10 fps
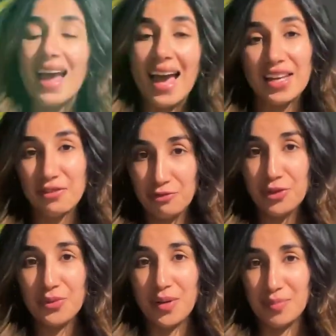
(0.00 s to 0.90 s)
And if
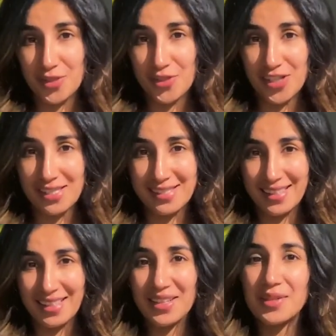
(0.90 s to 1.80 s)
you are
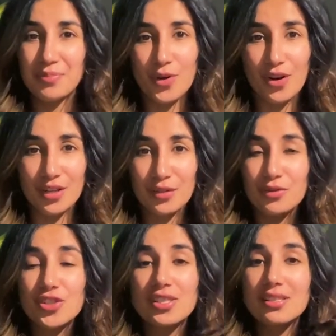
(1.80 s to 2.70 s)
purchasing a product
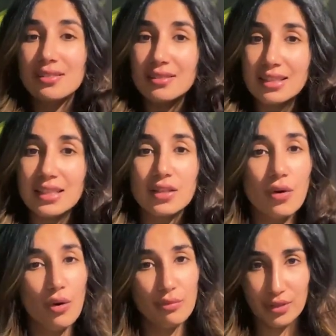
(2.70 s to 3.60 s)
which is curly
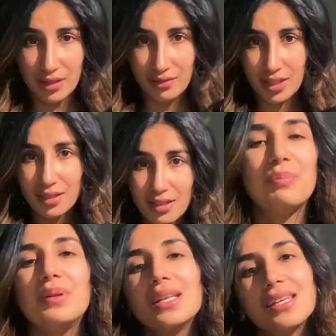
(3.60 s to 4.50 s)
or wavy,
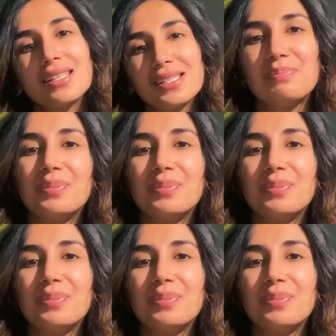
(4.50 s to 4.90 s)
please,